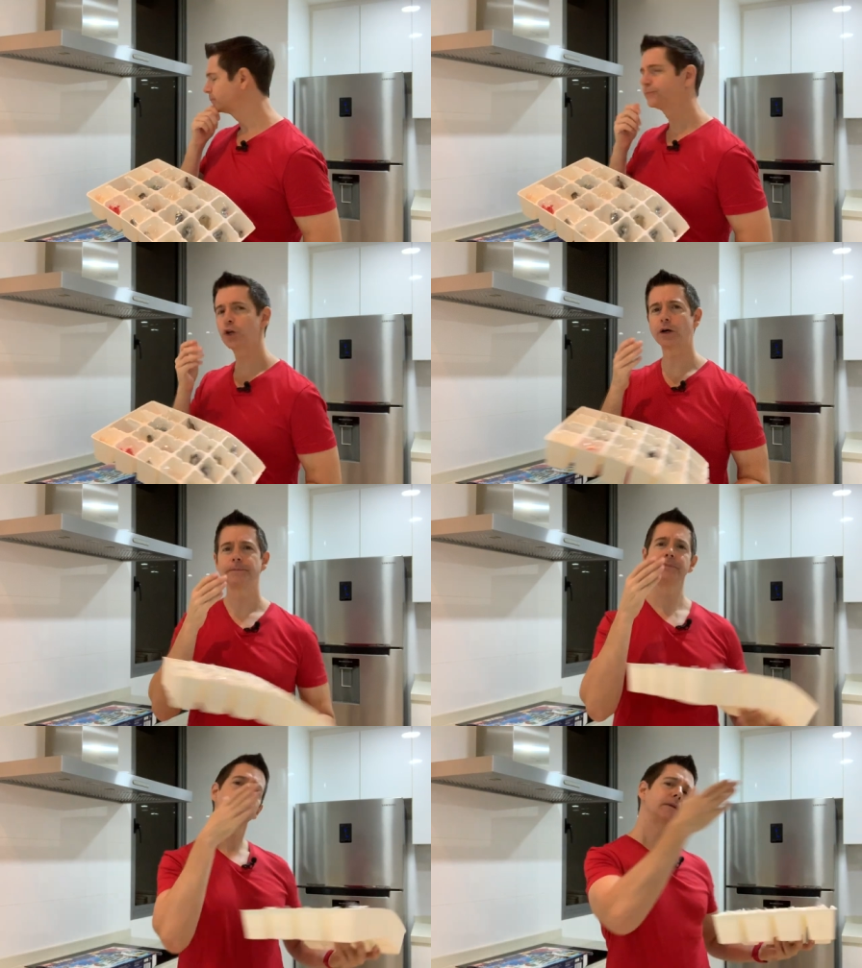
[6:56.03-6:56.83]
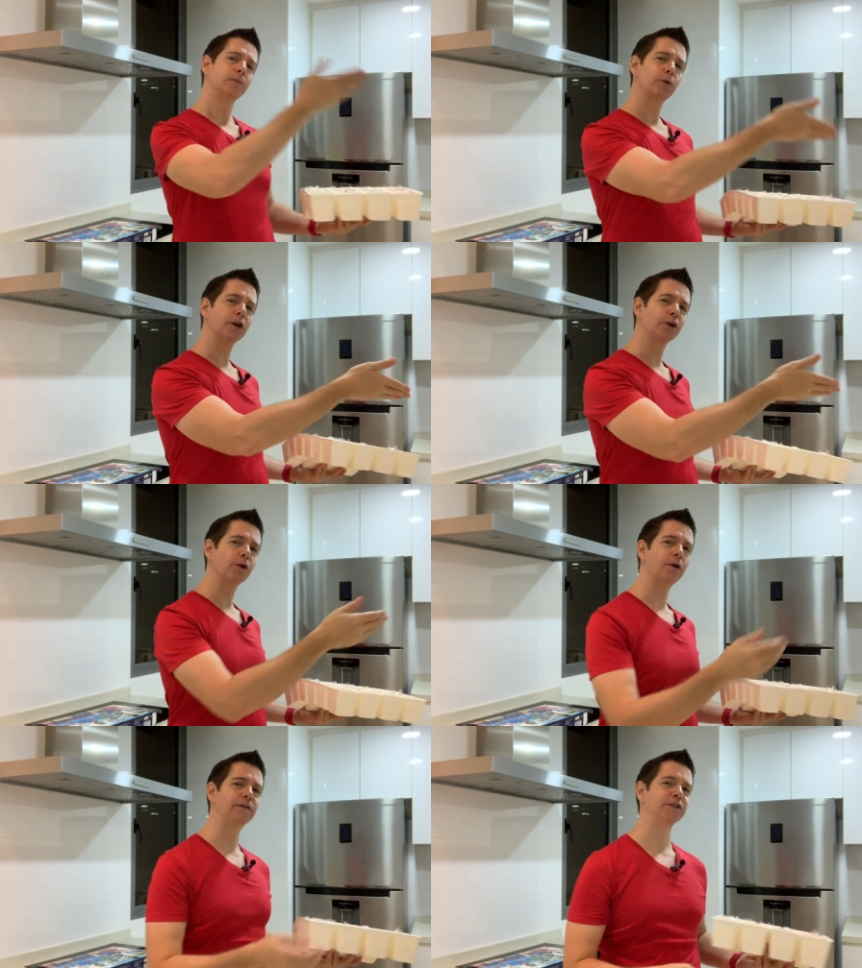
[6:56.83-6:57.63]
No, we're gonna go
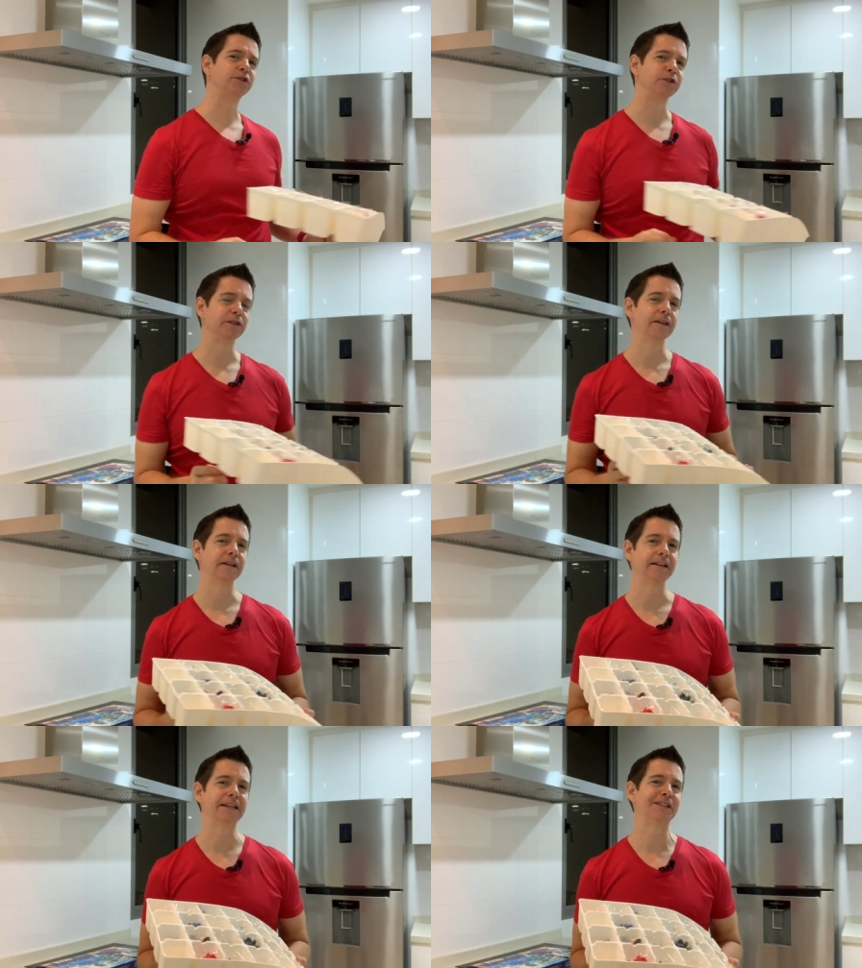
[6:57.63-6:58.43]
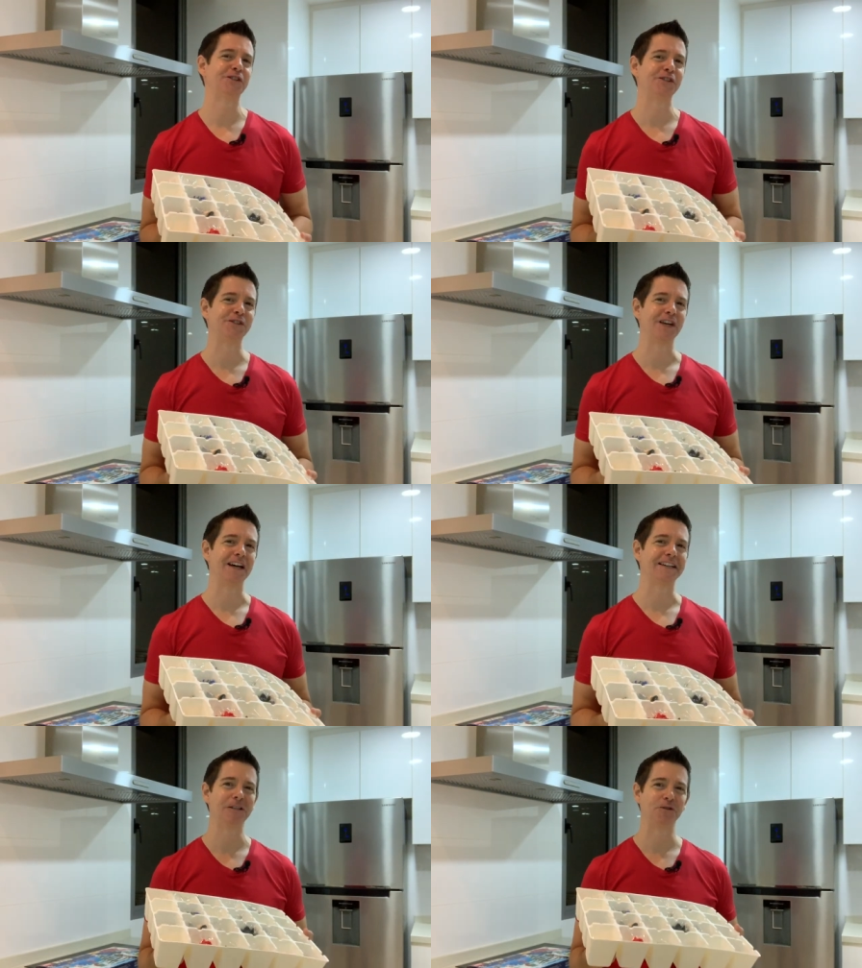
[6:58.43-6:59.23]
over to the kitchen
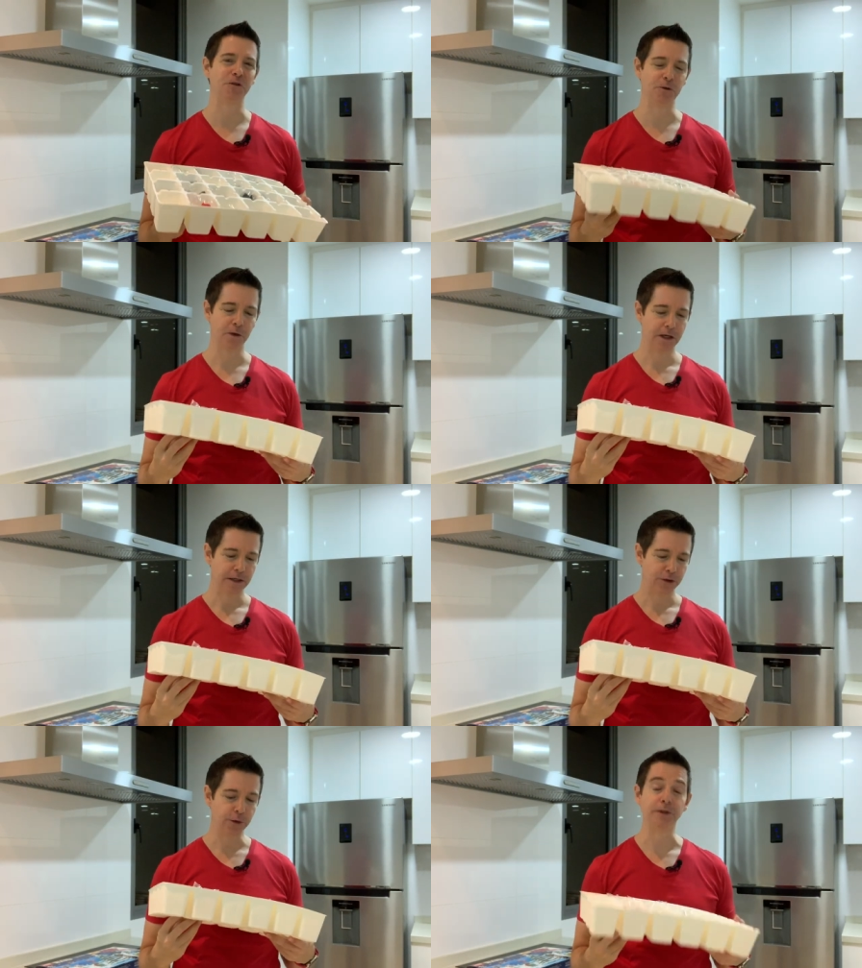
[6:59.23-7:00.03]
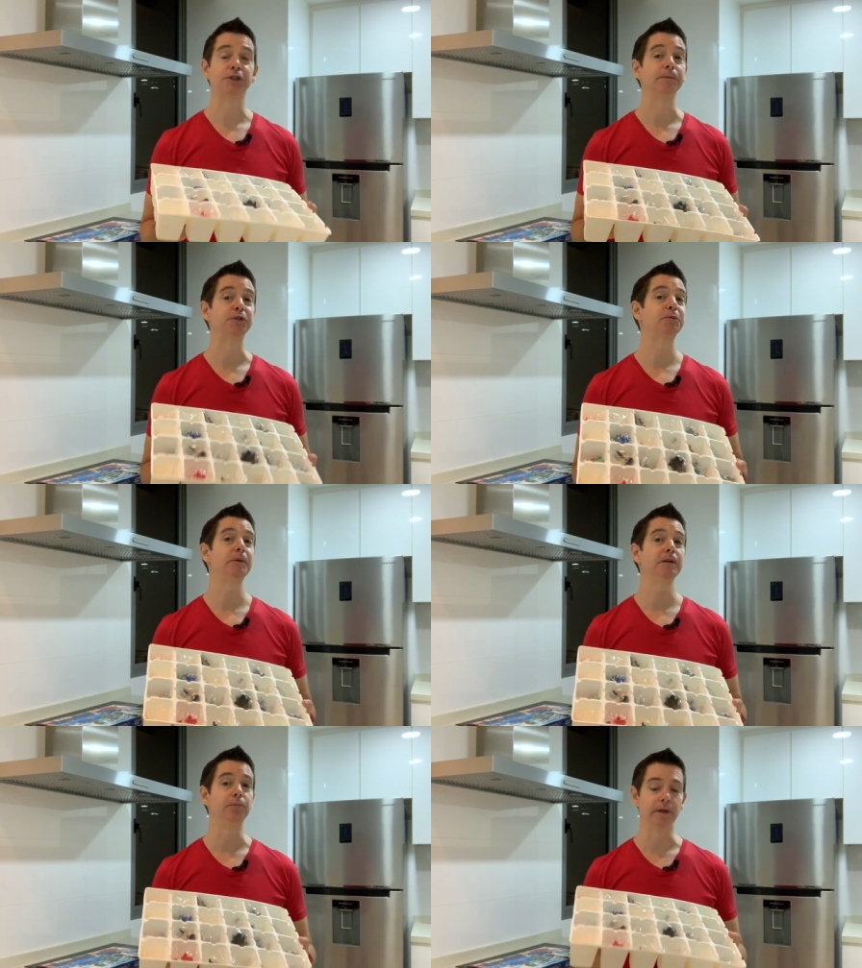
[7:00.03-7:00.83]
side to do some
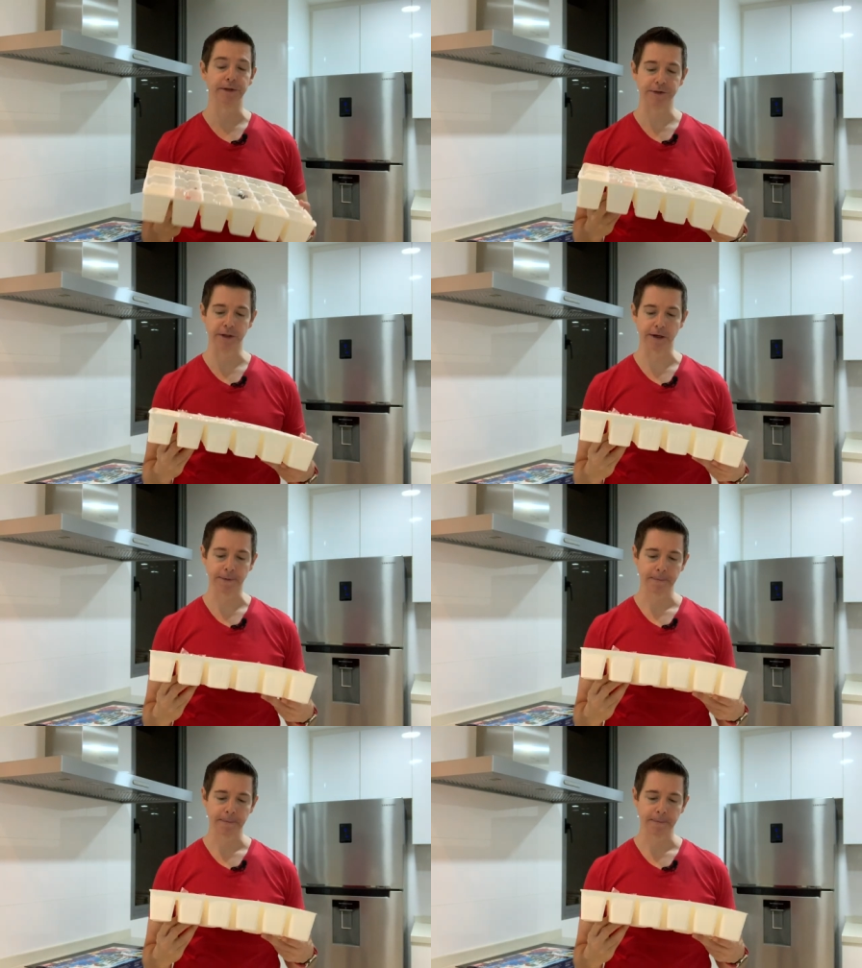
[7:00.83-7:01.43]
speed builds here